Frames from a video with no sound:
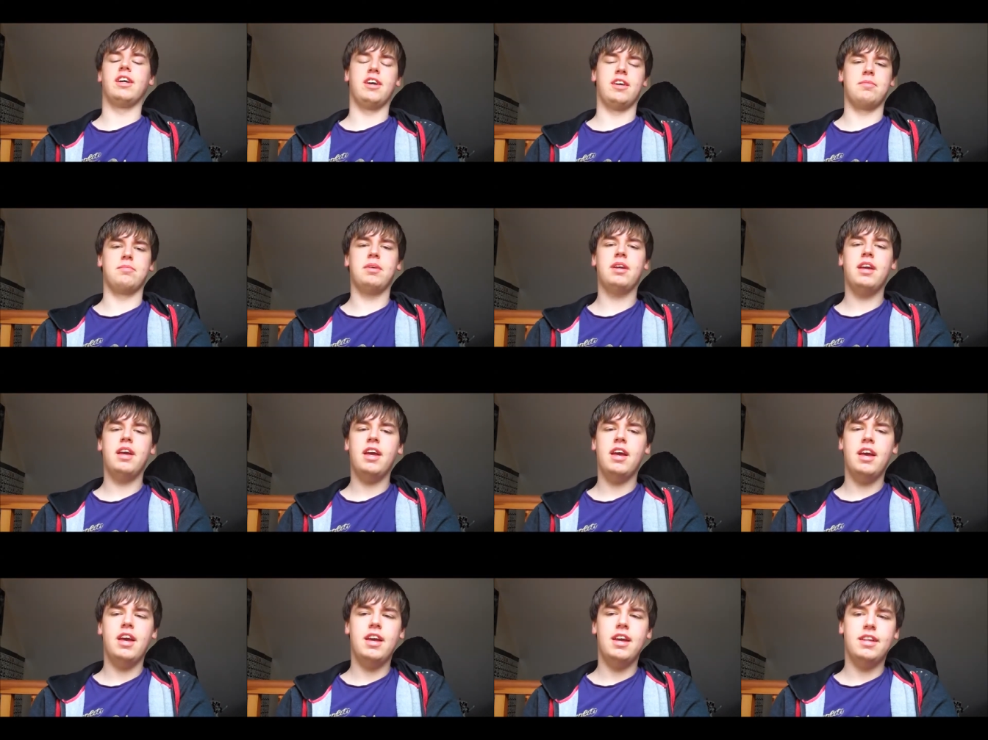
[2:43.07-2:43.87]
Um,
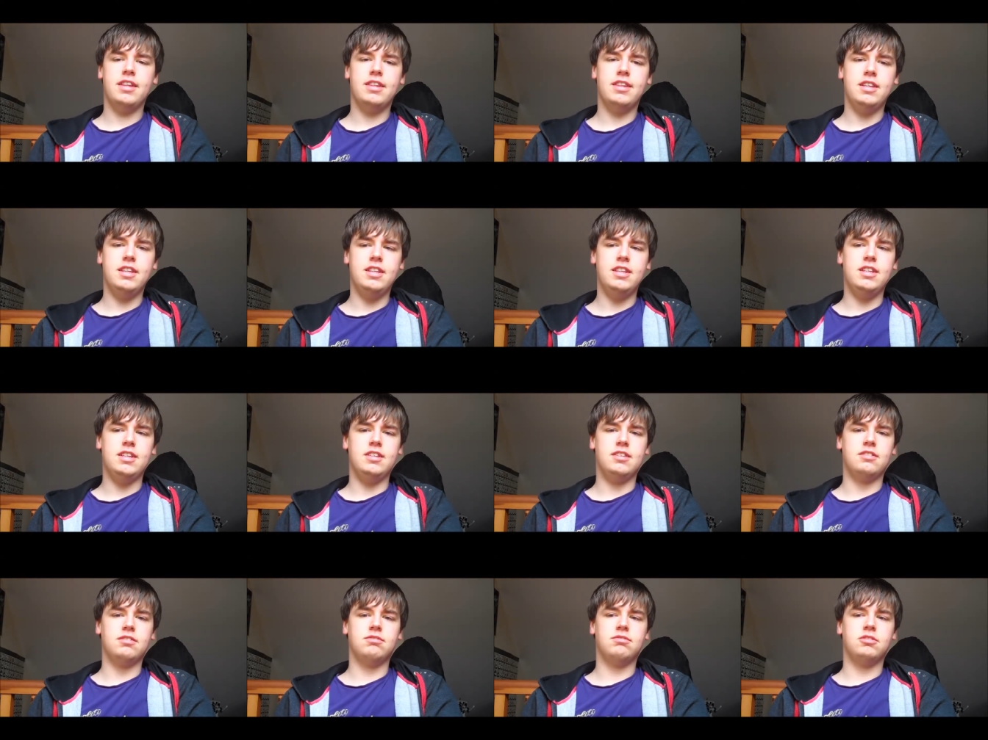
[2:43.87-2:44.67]
The
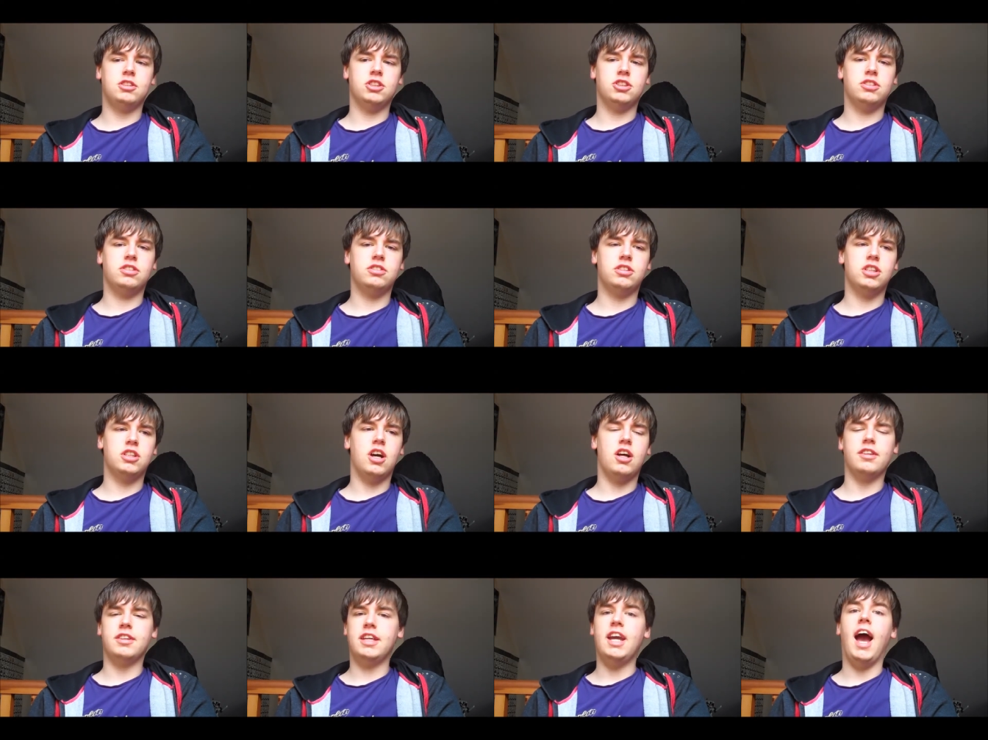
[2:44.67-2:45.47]
just
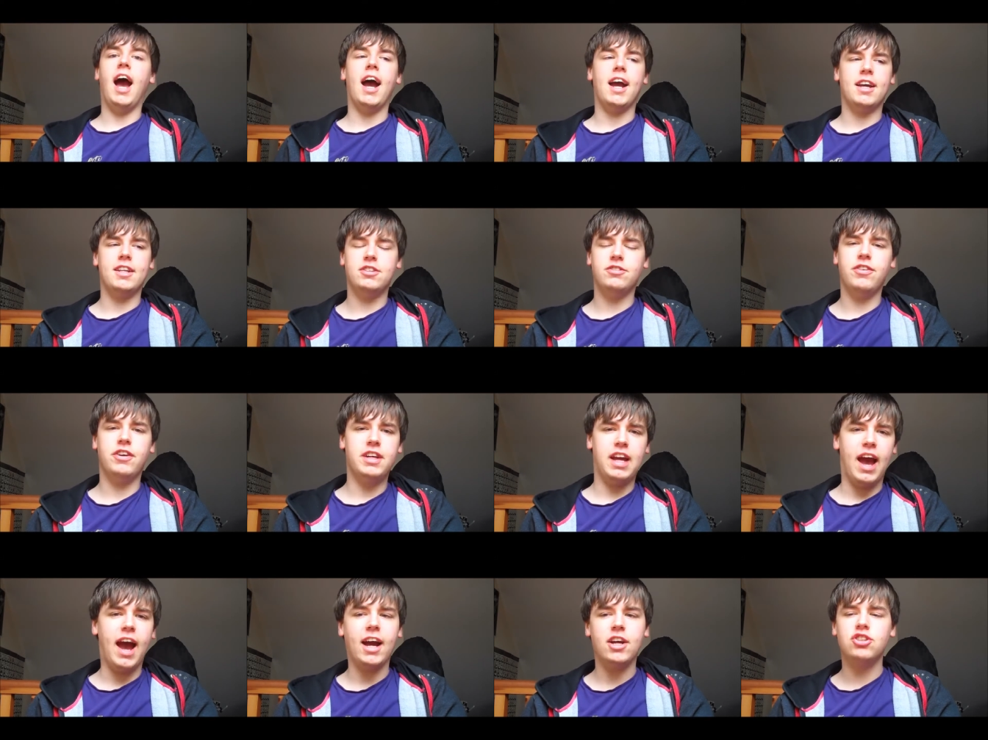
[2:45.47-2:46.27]
of the it's a
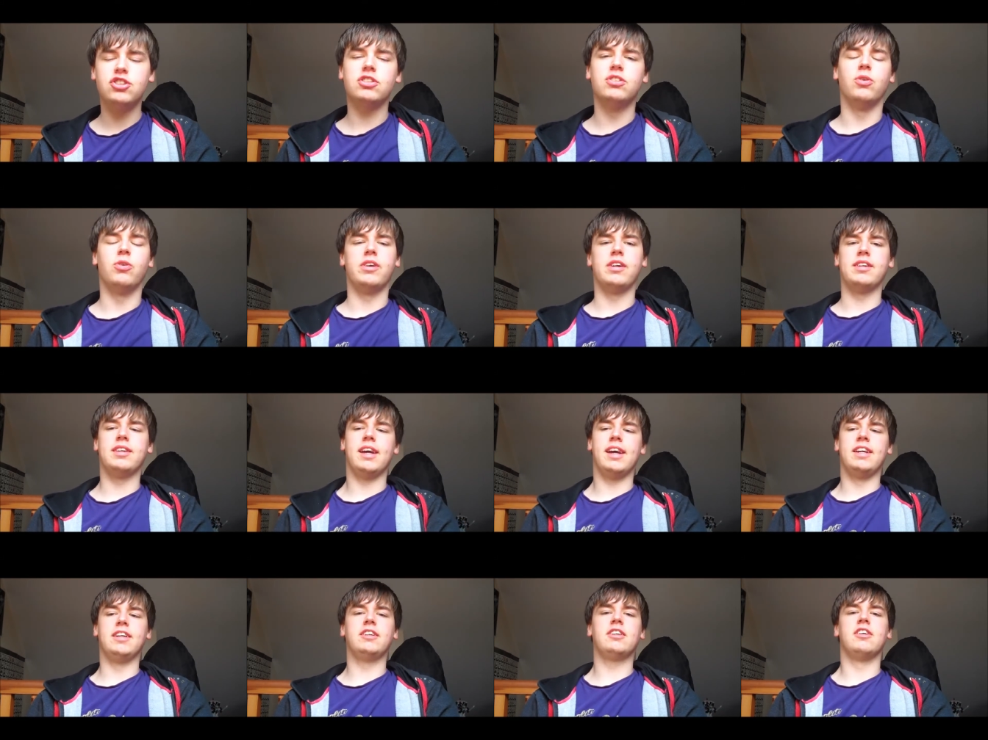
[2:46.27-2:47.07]
very action
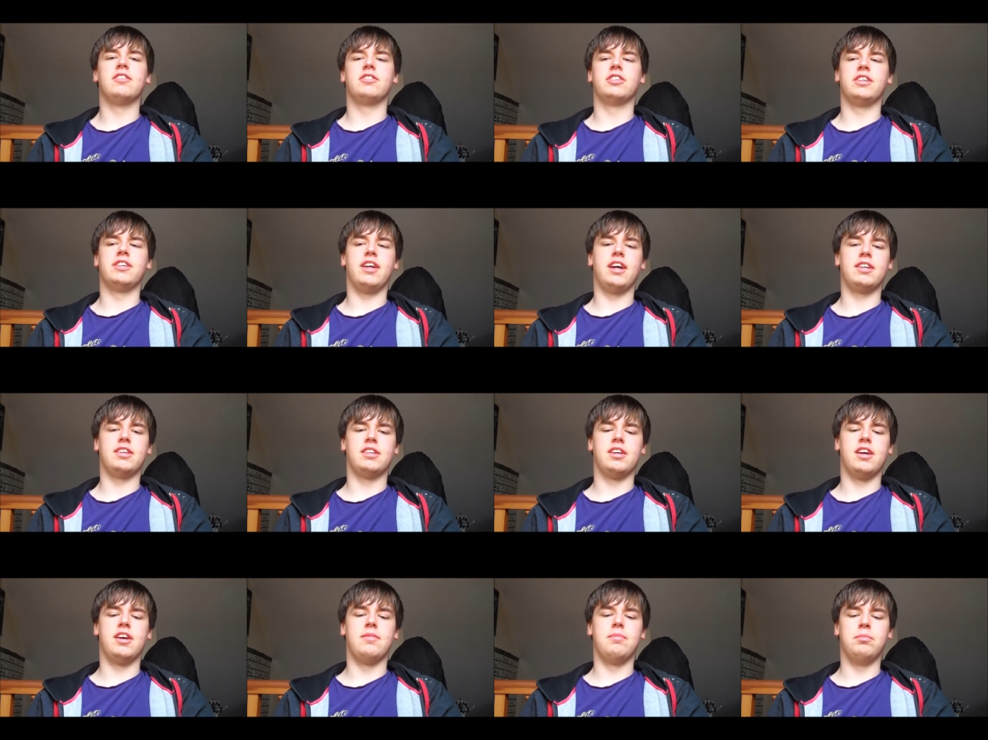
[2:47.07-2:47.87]
orientated cover in that
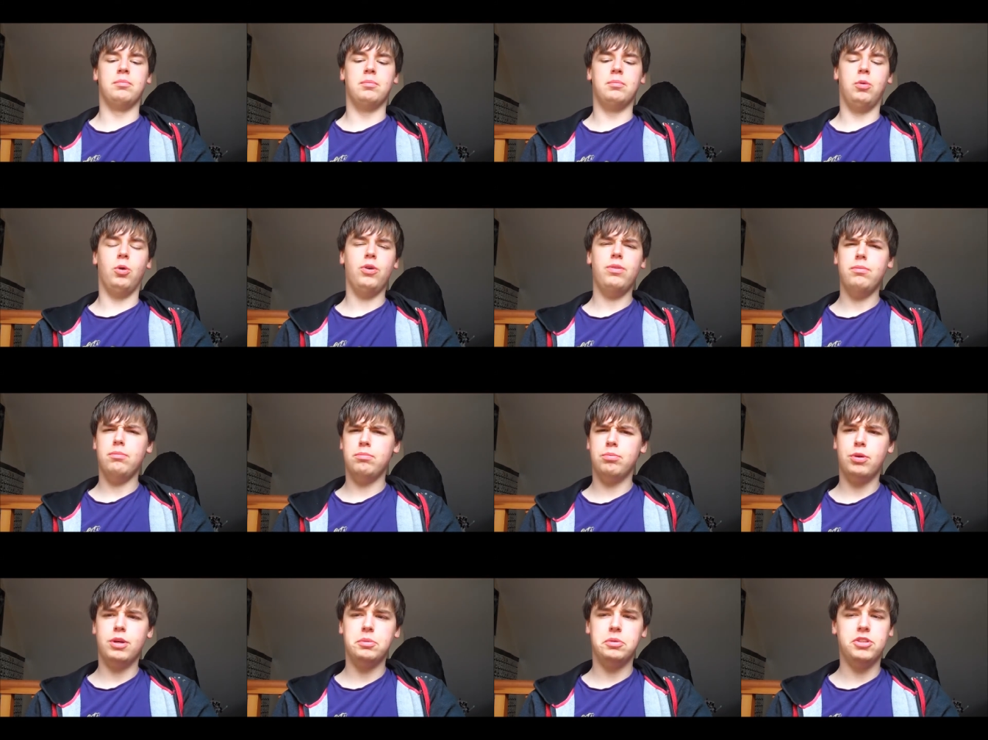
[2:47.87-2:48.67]
um, more than
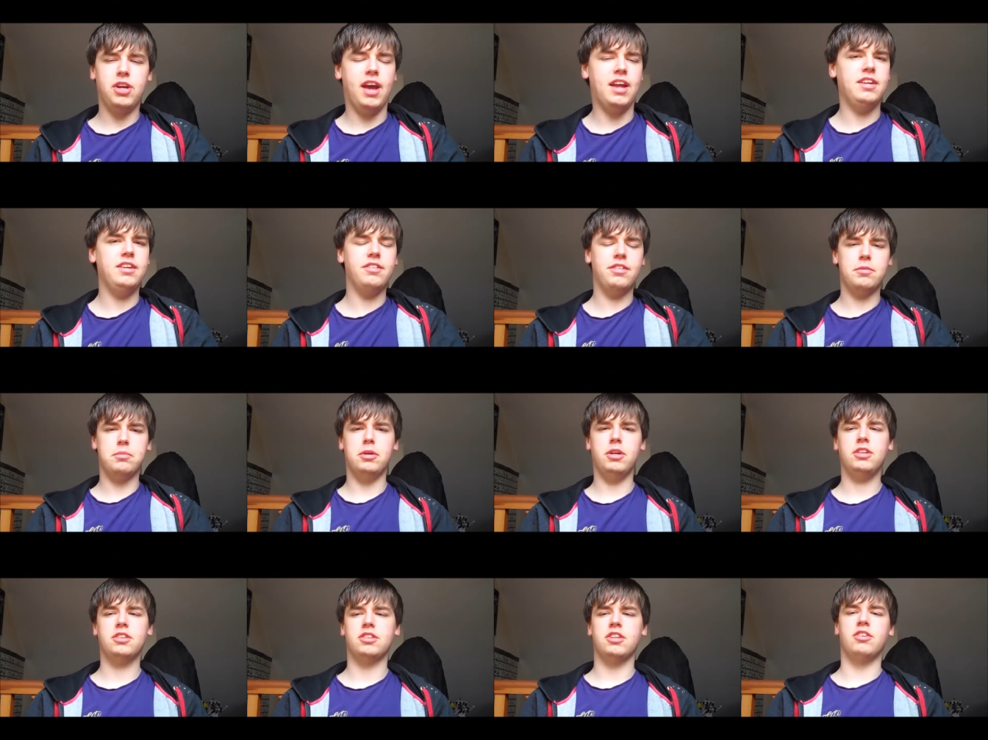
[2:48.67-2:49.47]
pretty much any of the
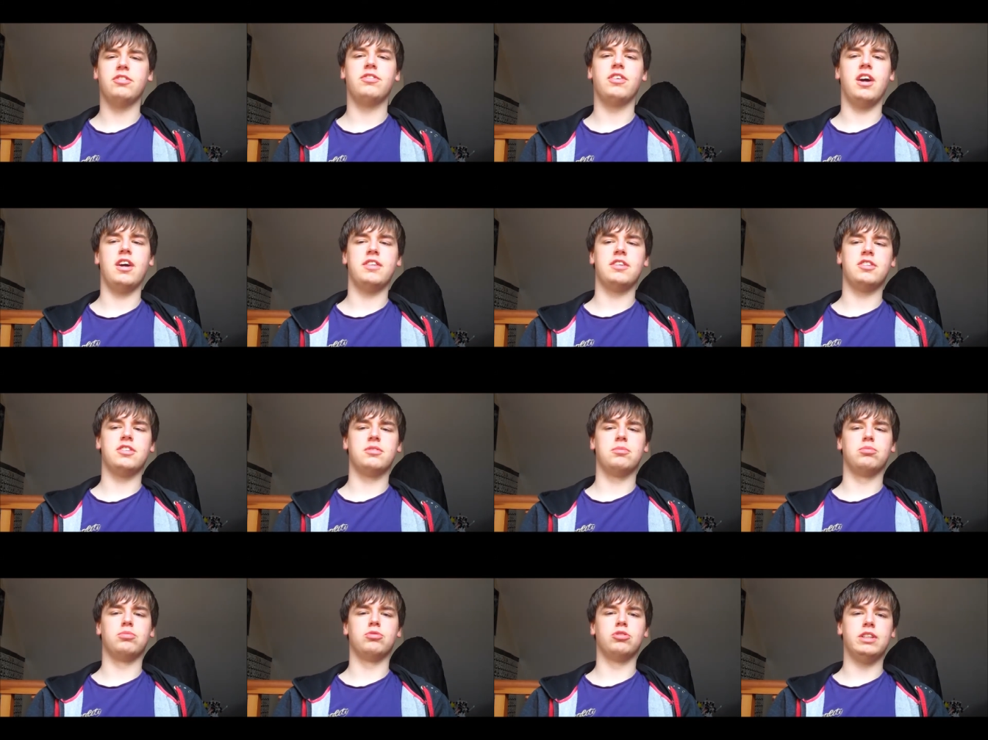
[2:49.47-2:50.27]
books so far. There's
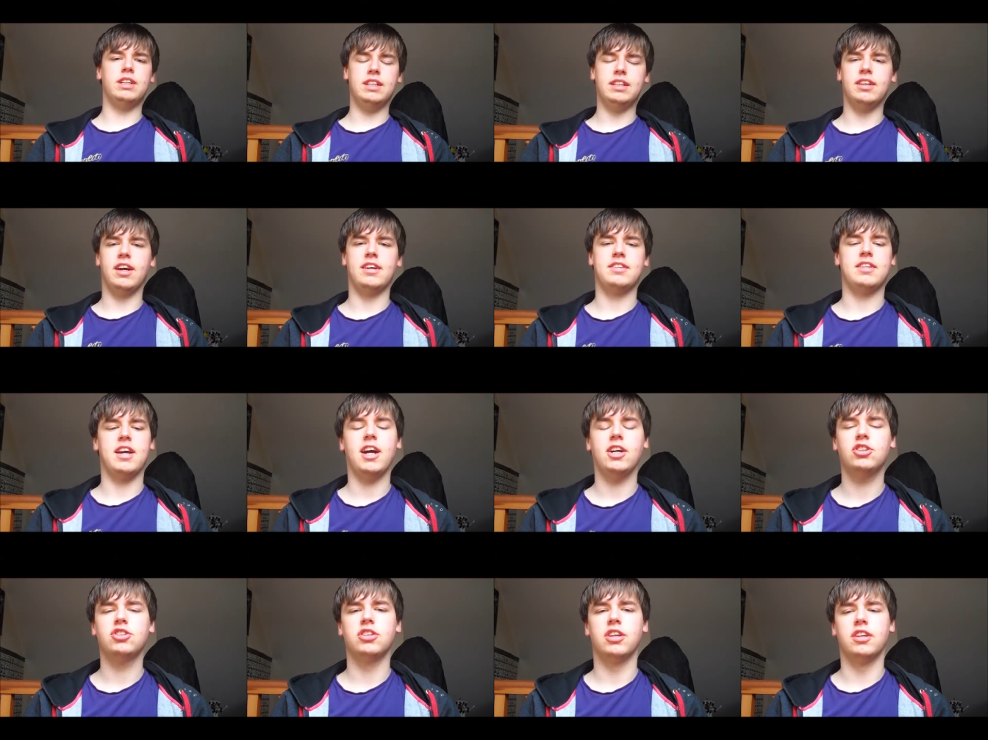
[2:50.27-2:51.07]
some really nice
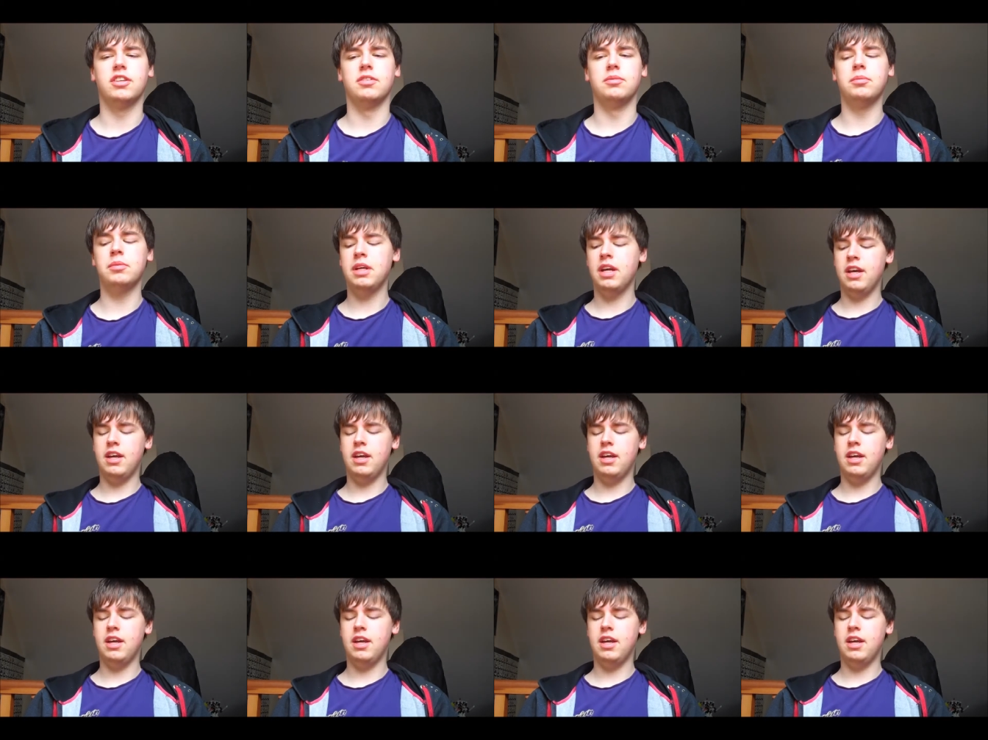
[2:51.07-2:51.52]
action on them.